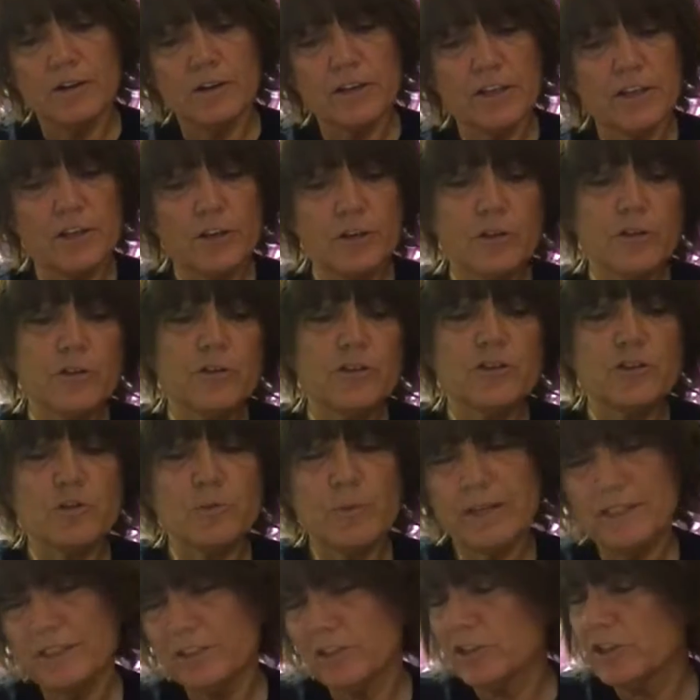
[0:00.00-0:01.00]
get enthused
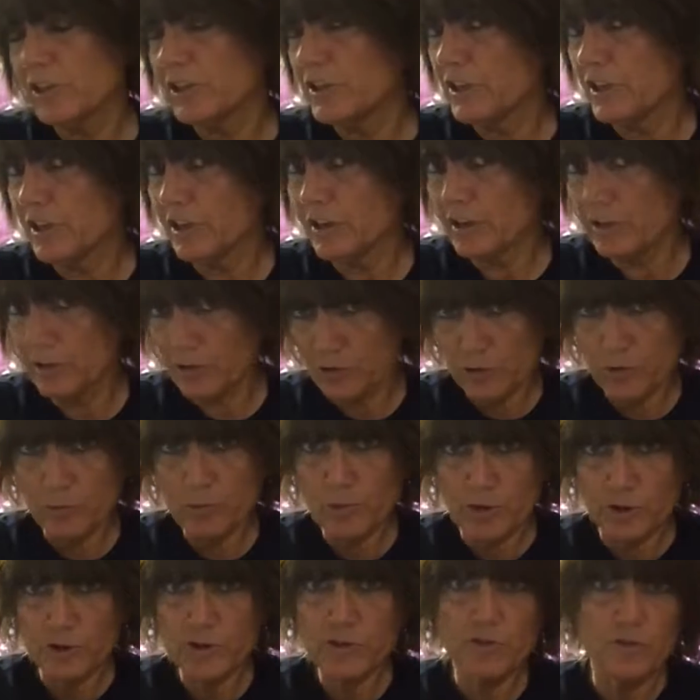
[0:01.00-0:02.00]
about studying other
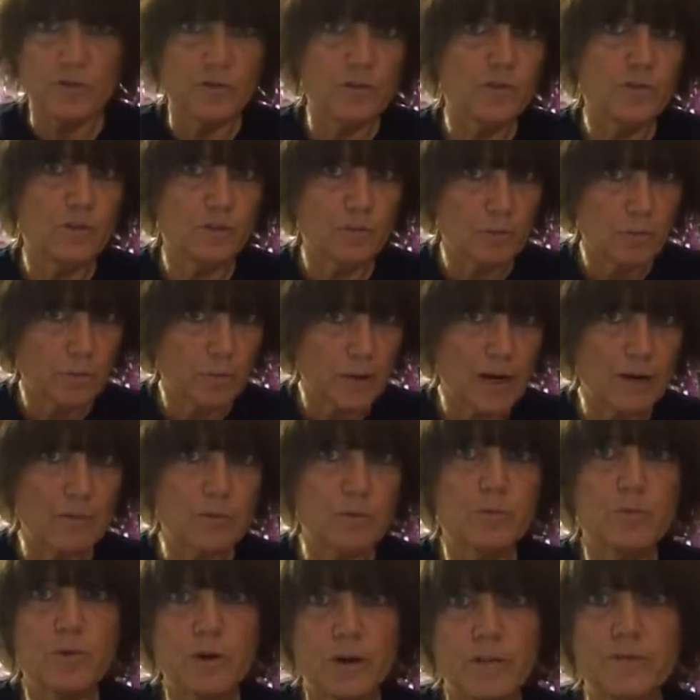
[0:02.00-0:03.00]
books of
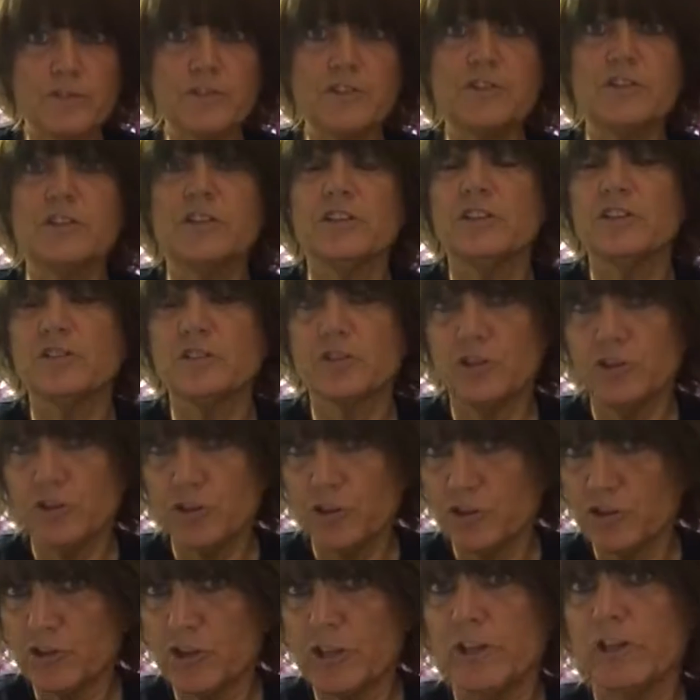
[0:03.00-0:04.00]
Bible prophecy,
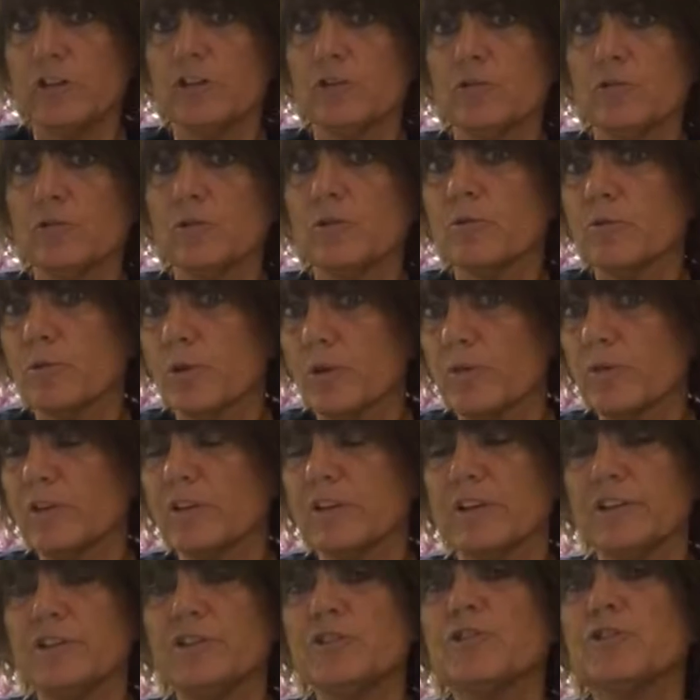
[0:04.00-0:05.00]
such as Daniel or
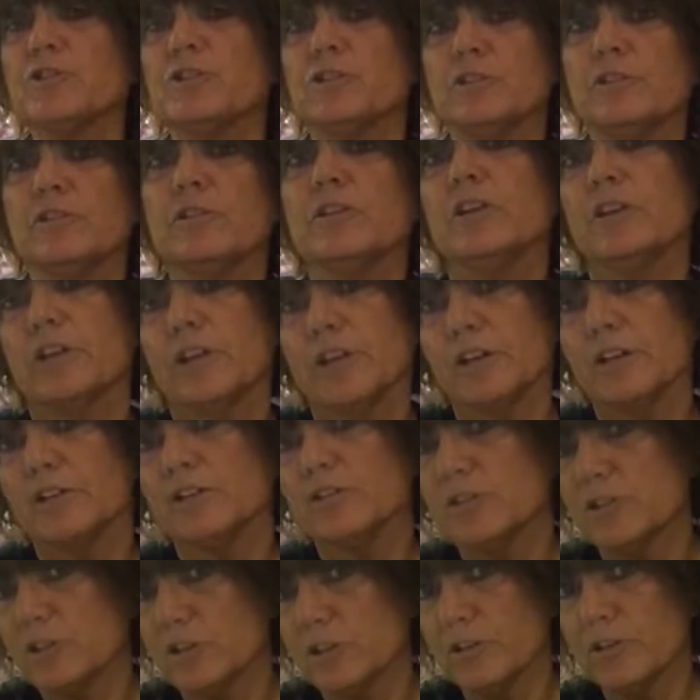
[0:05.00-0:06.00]
Revelation,
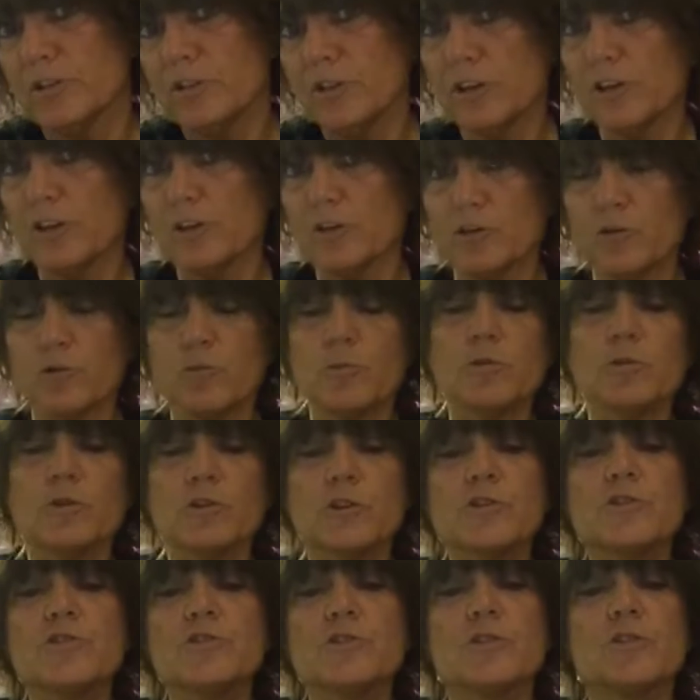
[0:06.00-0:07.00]
and the other
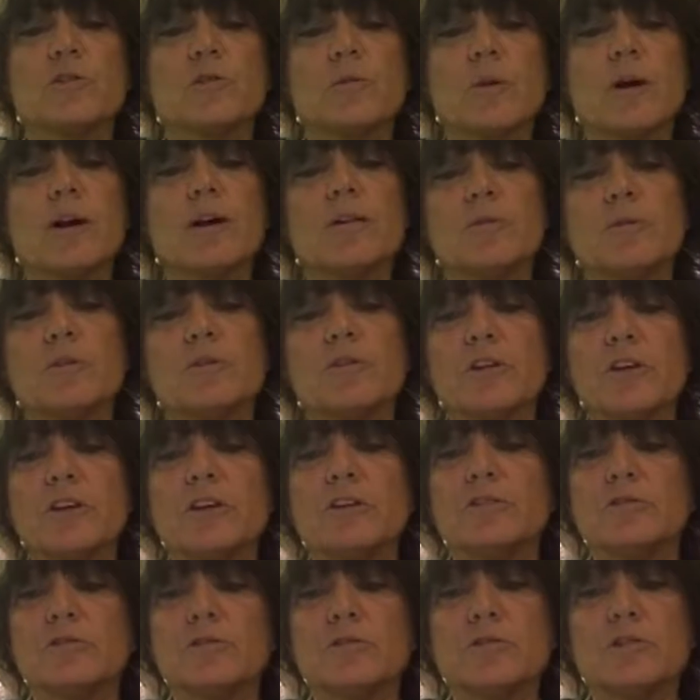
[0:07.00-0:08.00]
books in the Bible
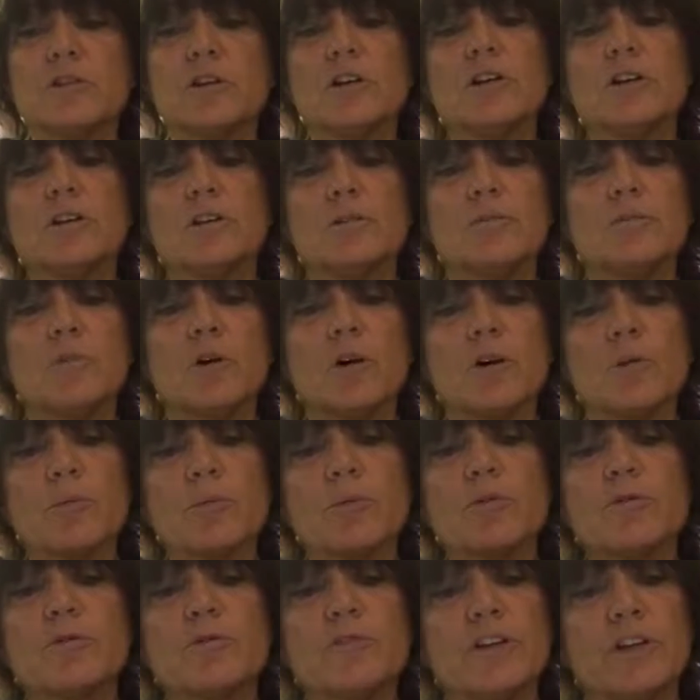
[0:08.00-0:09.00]
that are
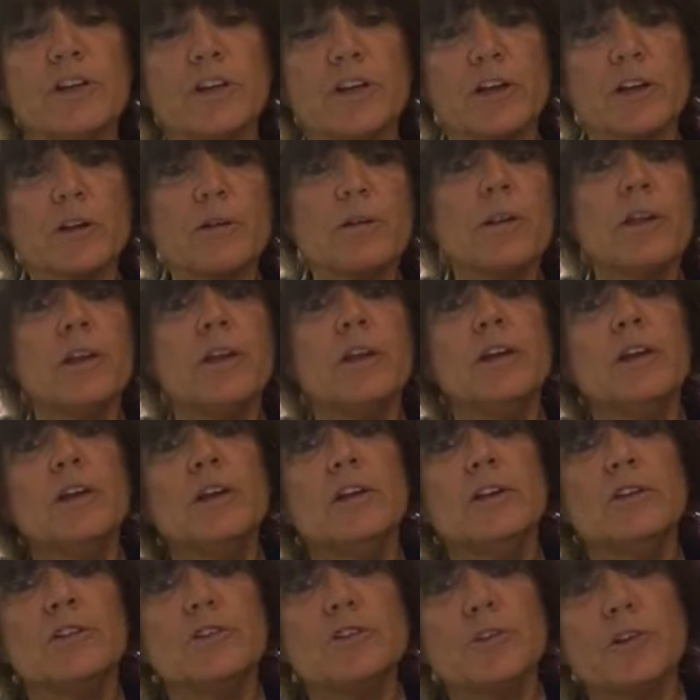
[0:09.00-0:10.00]
prophetic.
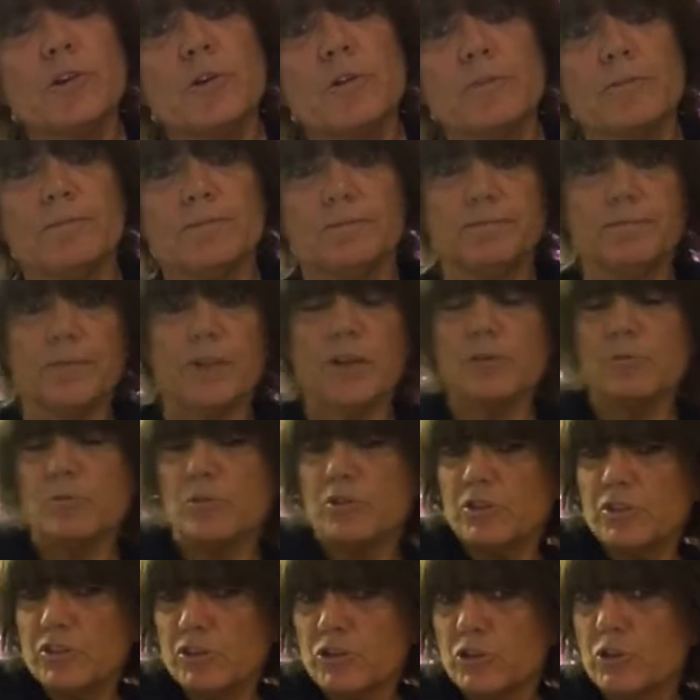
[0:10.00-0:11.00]
So I'm
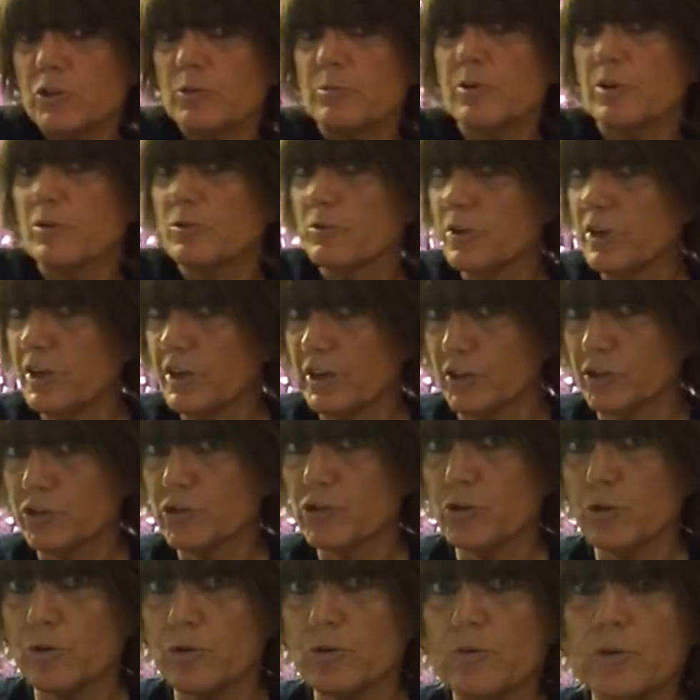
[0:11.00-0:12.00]
going to start by reading
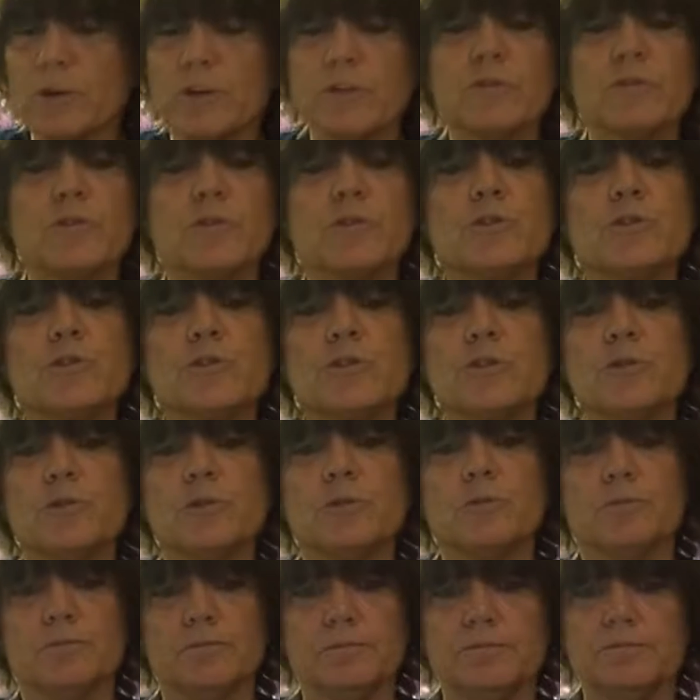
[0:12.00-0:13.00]
Joel 1, verse
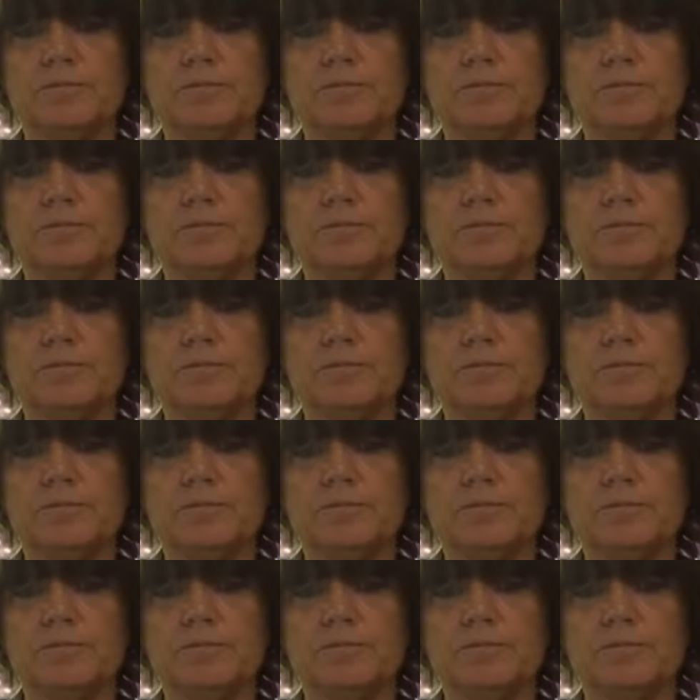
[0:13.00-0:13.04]
2.